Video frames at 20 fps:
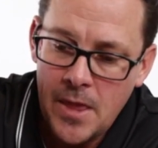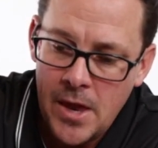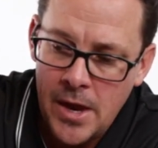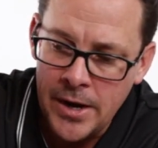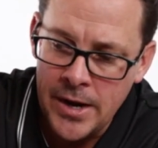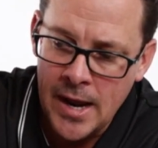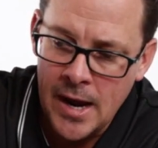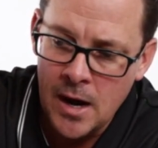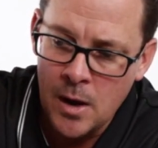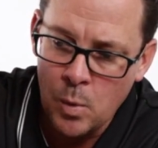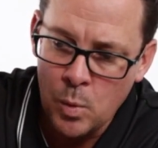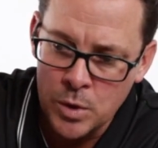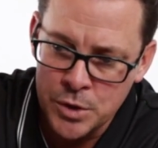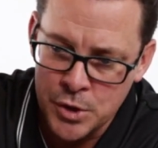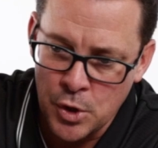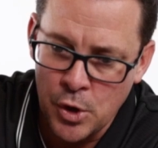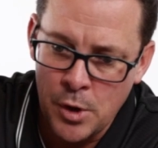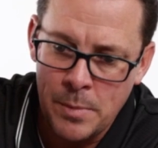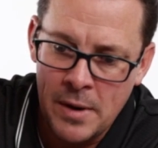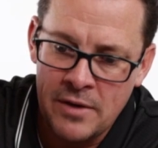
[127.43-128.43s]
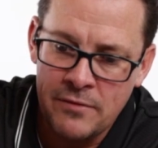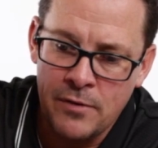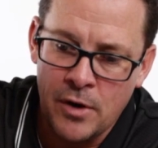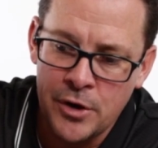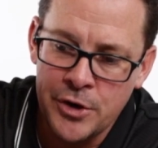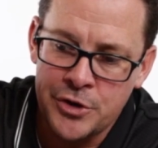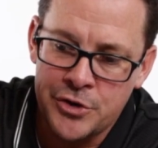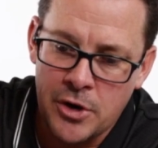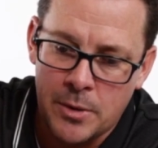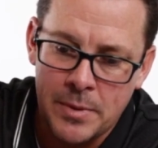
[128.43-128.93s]
Now, we'll talk about
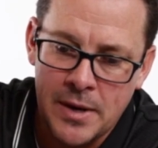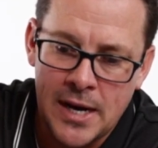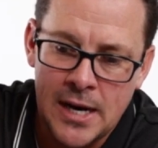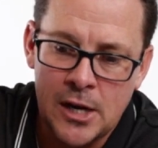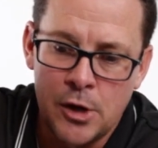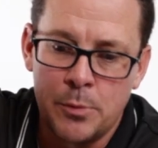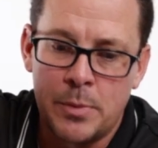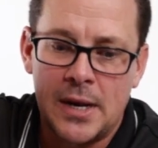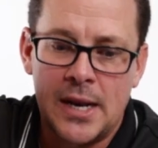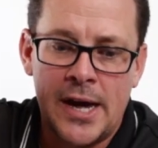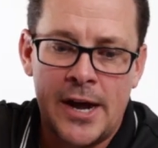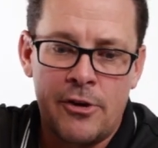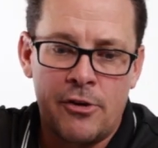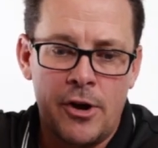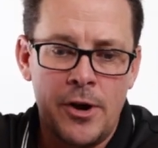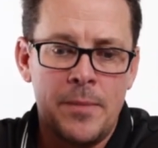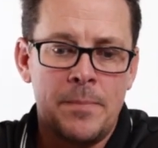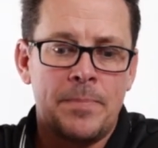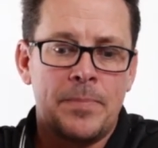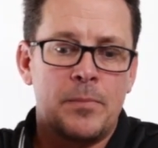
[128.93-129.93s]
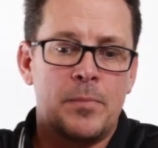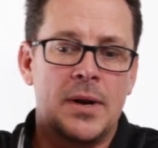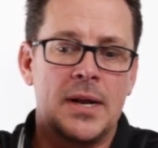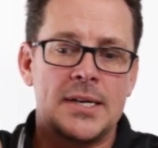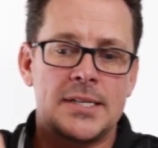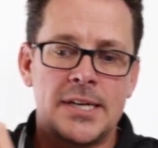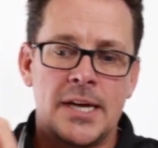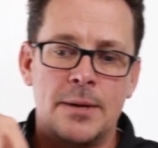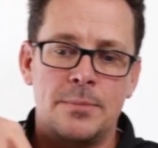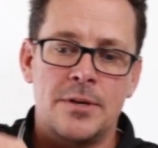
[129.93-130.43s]
voltage drop again a little bit later on, but
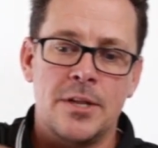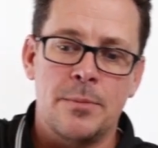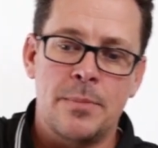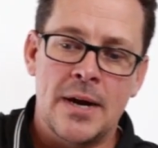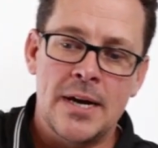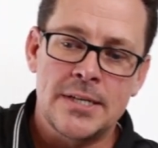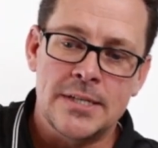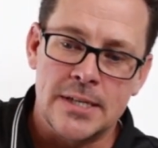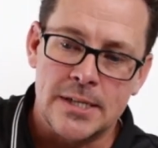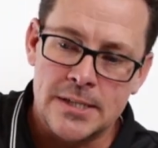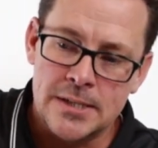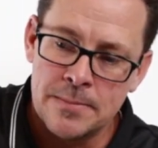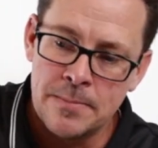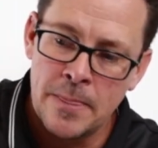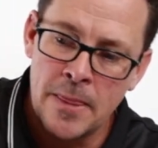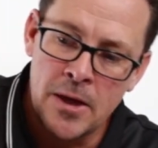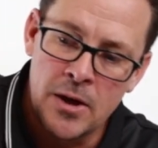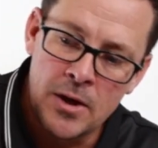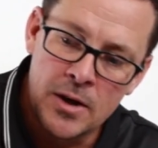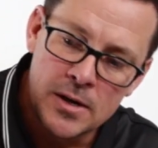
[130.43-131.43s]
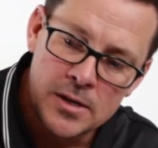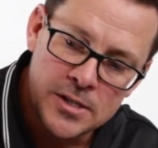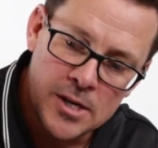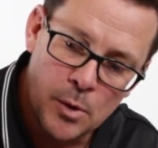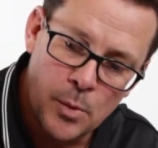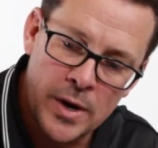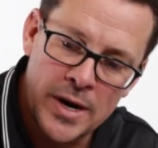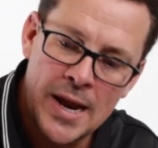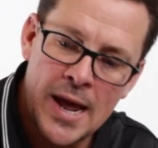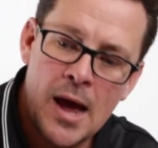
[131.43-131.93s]
let's keep to the basics. So
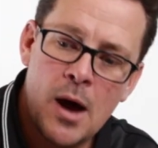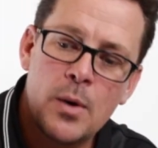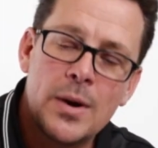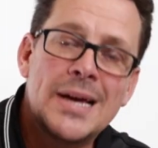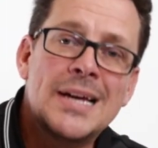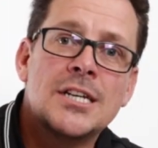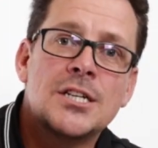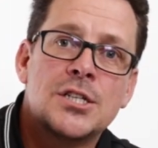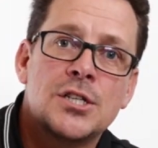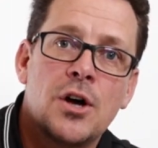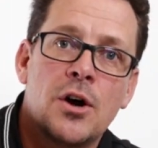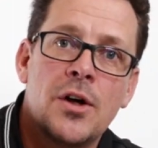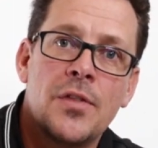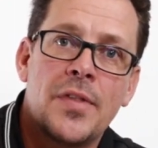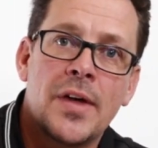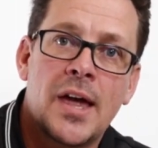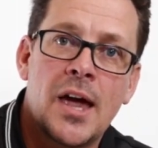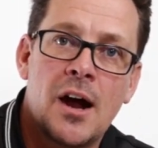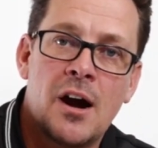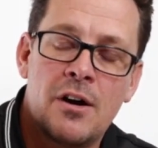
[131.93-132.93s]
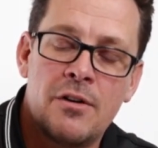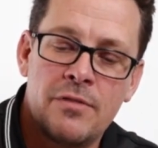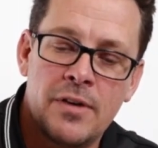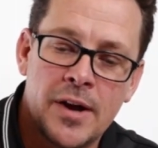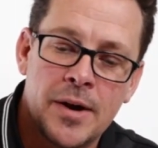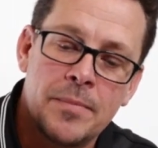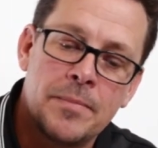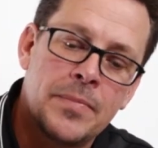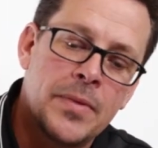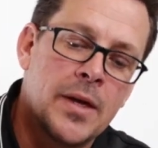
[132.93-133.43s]
we're now inside the
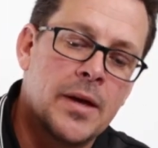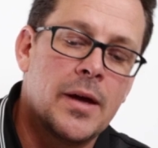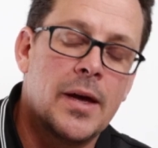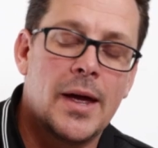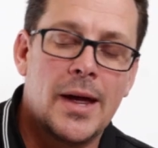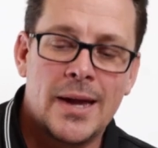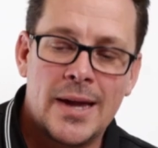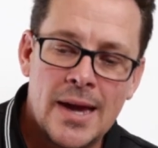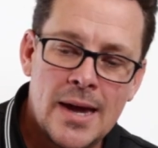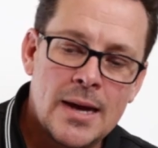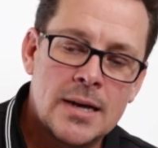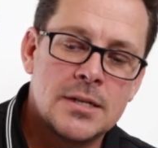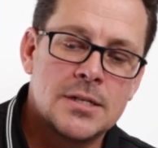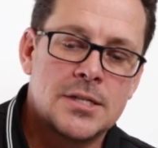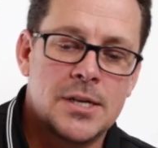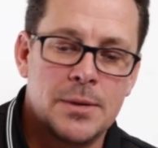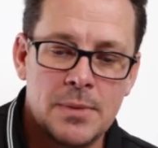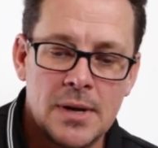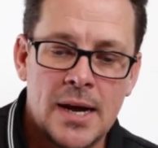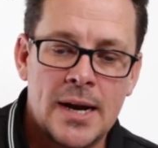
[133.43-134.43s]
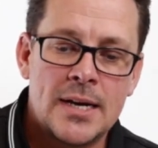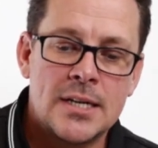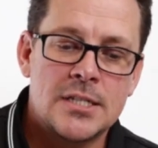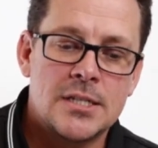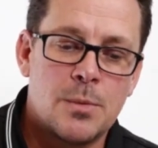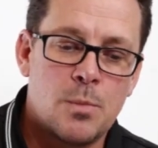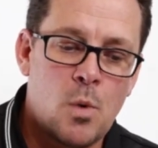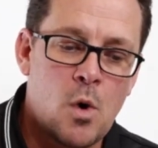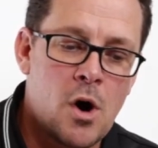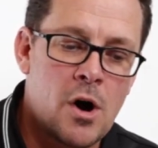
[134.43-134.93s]
caravan. Again, simulating
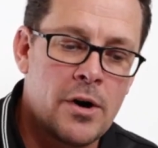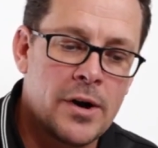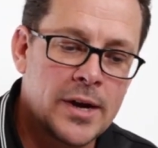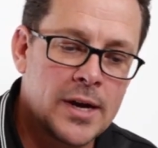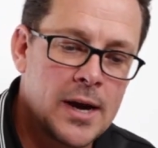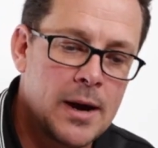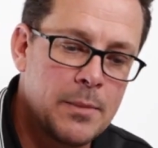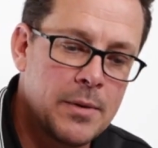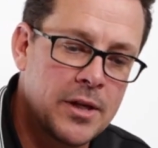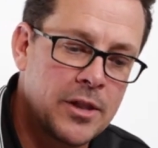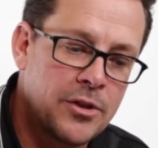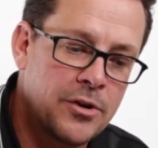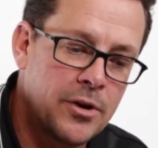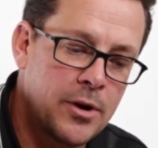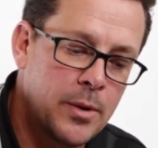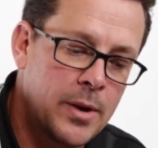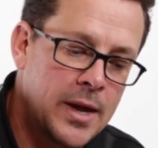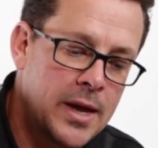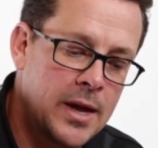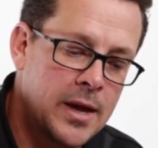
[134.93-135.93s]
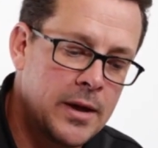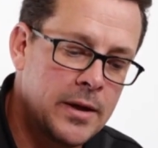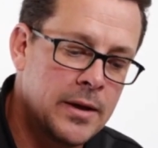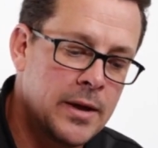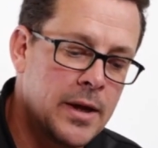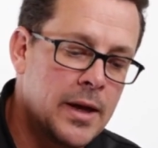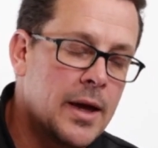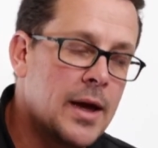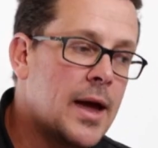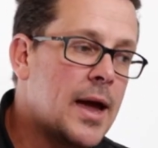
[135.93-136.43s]
some wiring coming through here
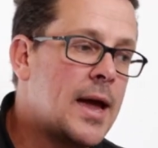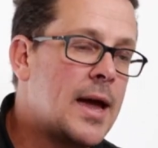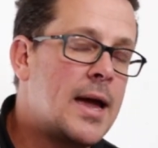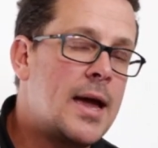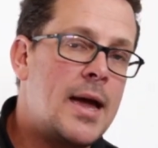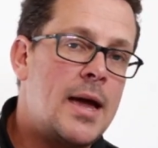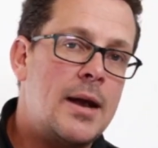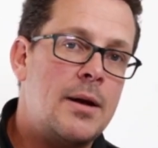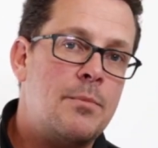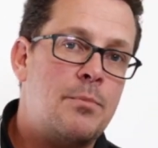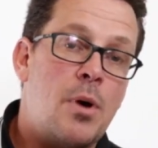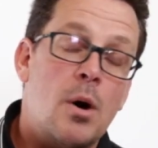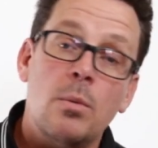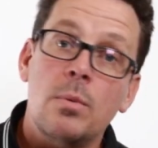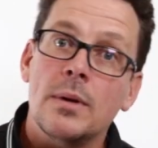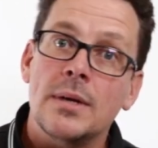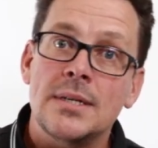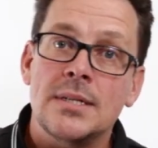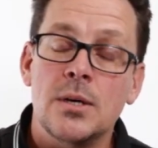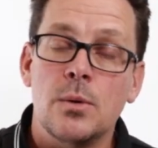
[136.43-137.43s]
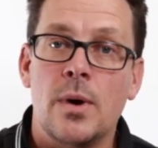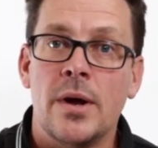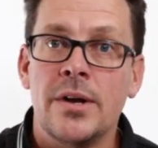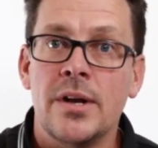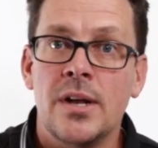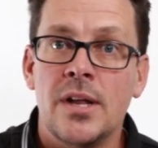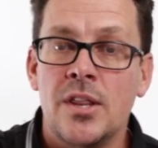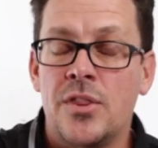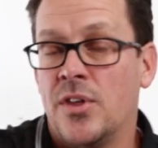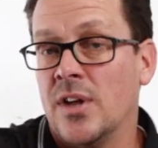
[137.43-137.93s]
and probably to
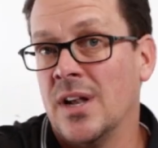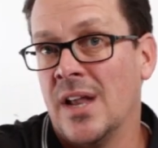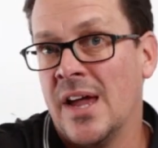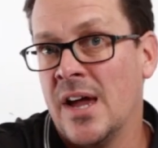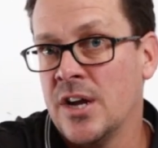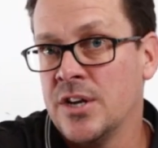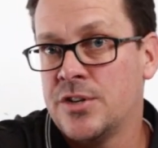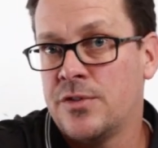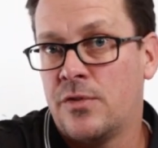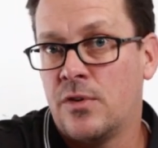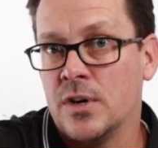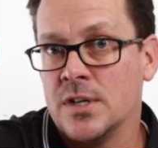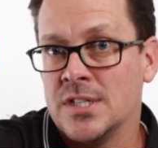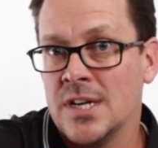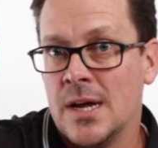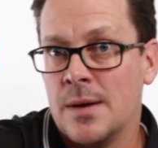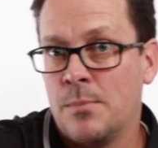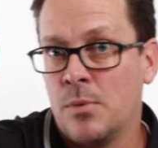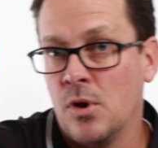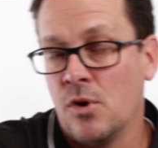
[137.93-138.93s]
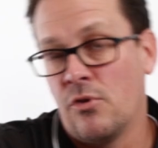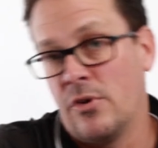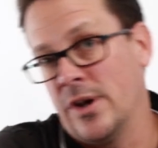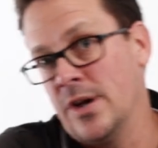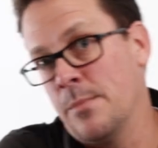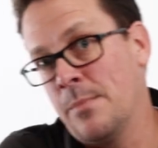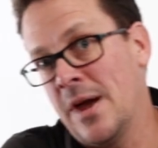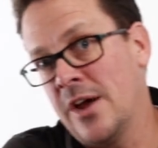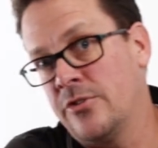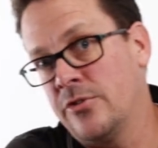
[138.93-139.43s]
underneath your lounge, for example, or in
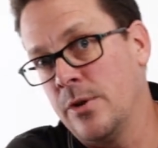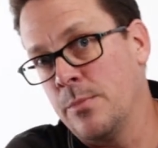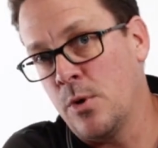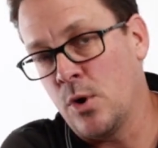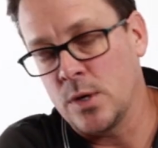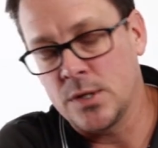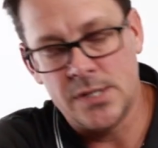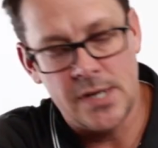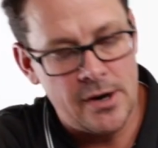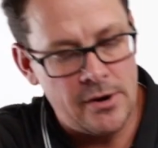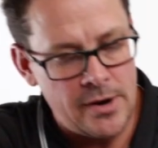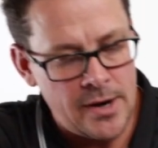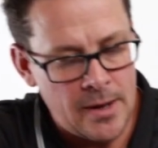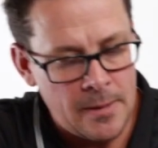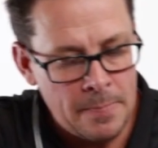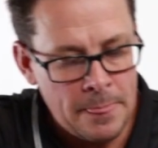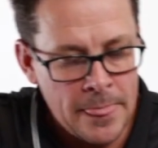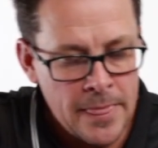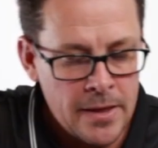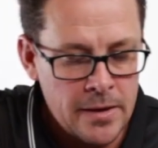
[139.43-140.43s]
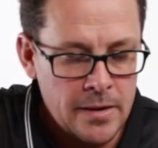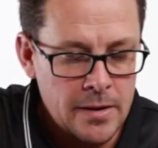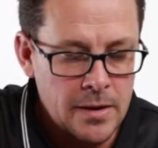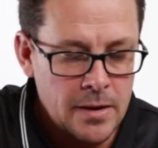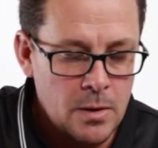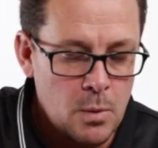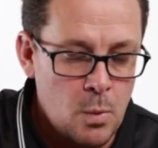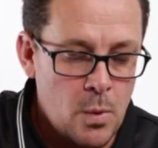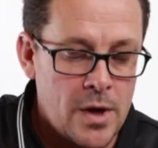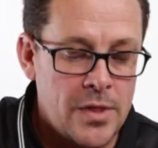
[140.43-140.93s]
your battery box area
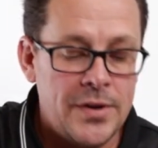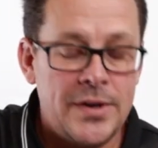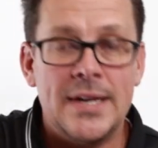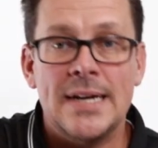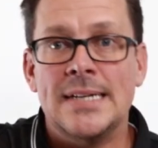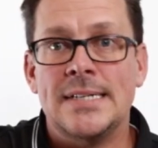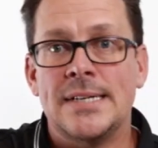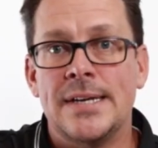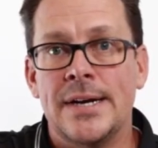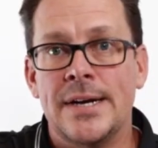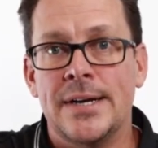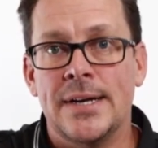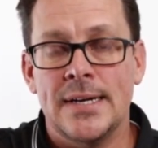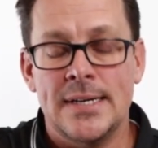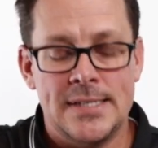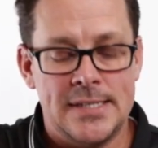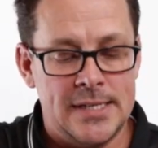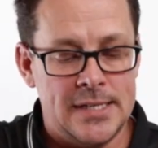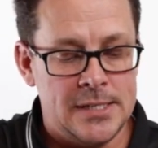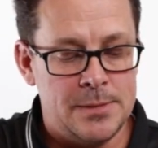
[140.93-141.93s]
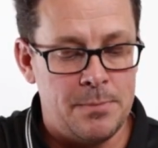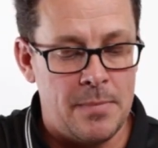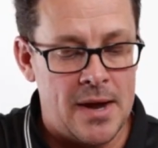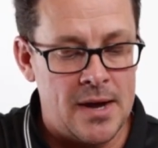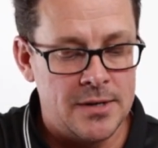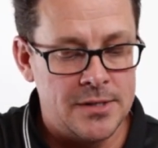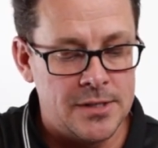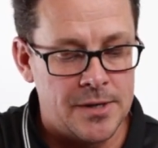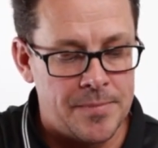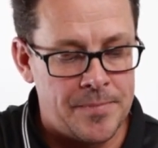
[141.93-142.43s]
where the DC to DC is
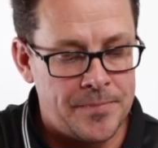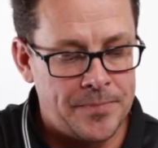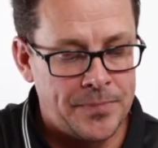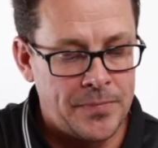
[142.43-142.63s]
mounted.